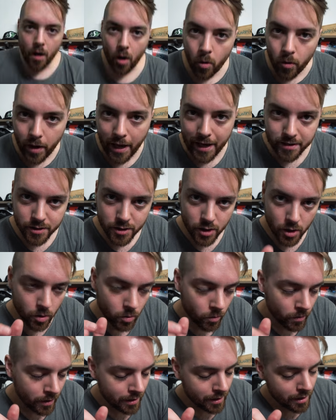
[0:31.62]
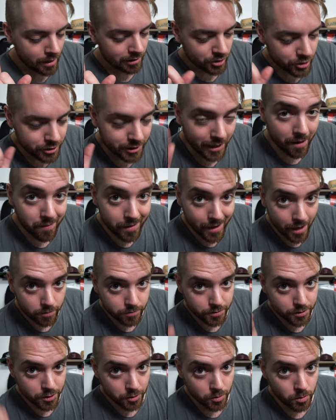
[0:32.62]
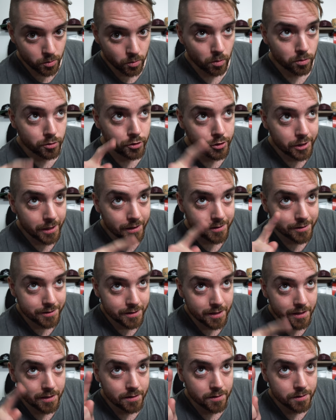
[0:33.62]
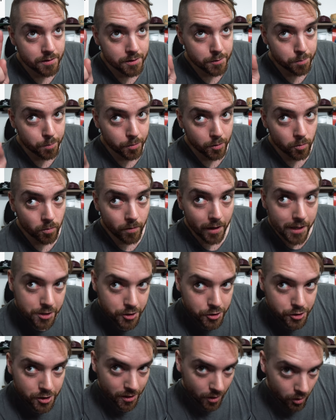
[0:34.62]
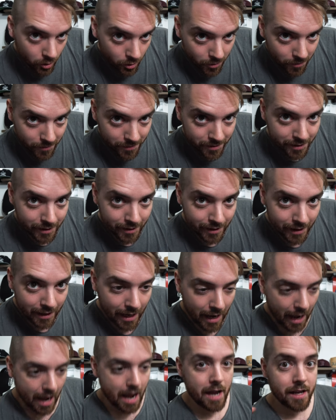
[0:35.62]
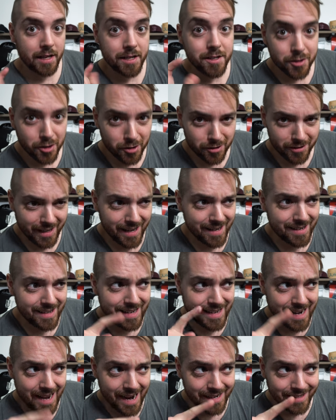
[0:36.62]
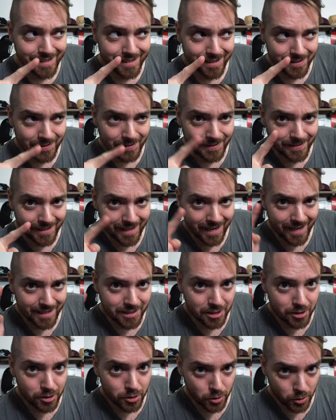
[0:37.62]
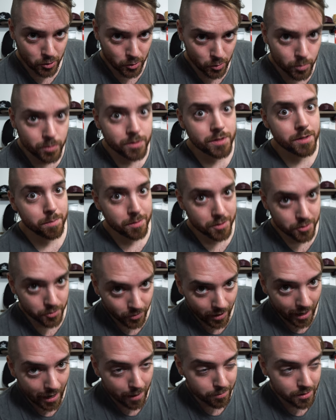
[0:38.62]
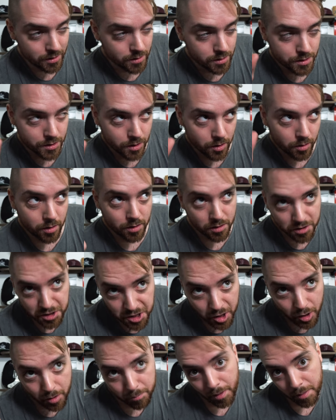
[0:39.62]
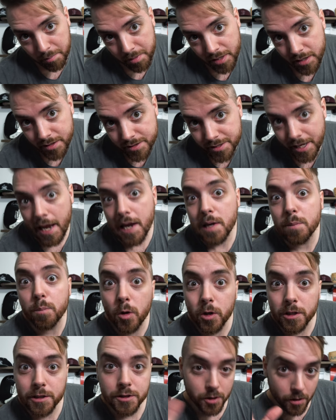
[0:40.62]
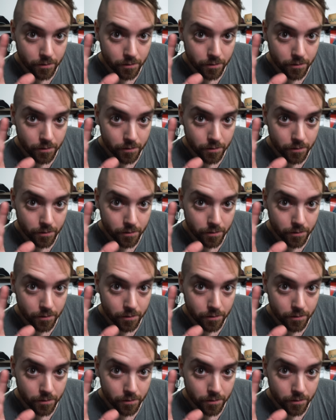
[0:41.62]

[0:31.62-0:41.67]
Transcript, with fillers: Okay, so shout out to Justin Inspirational. Uh, he's currently at 992 subscribers, so you know maybe needs eight more.